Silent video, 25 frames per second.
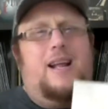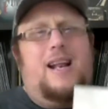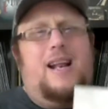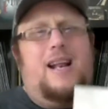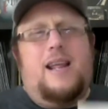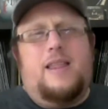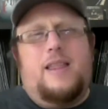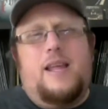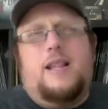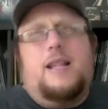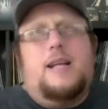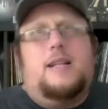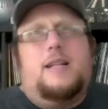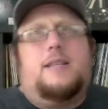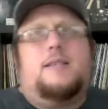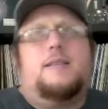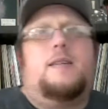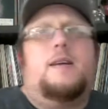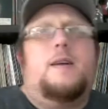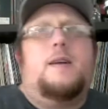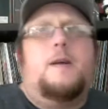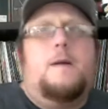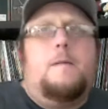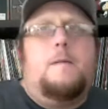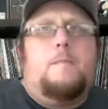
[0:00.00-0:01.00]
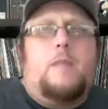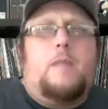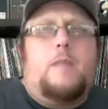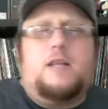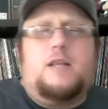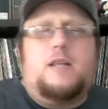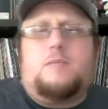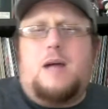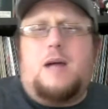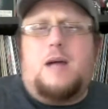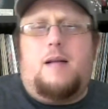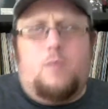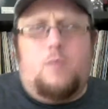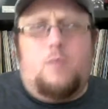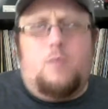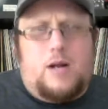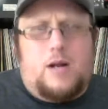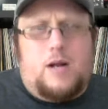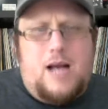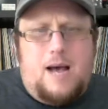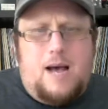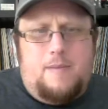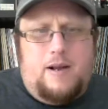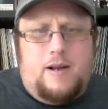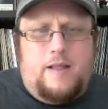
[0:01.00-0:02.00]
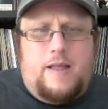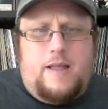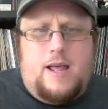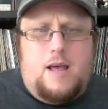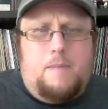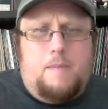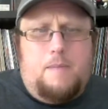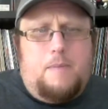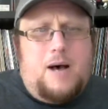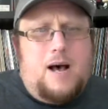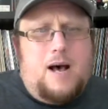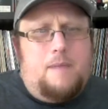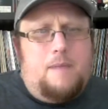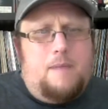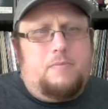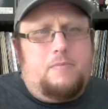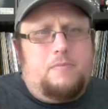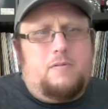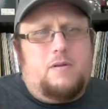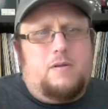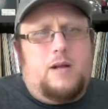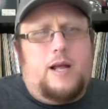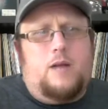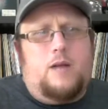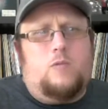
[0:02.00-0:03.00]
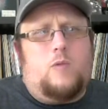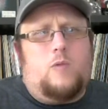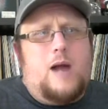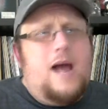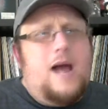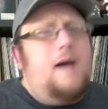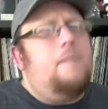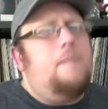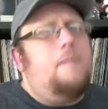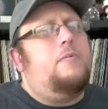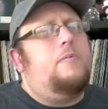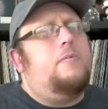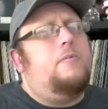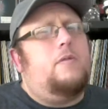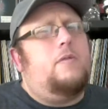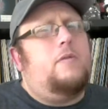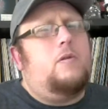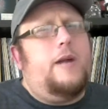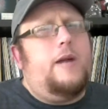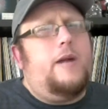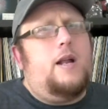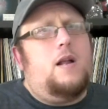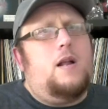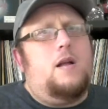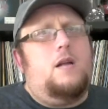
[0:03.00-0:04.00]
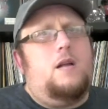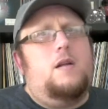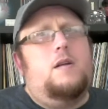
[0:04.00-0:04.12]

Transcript: And I think it's probably more common in the hip hop and rap arena,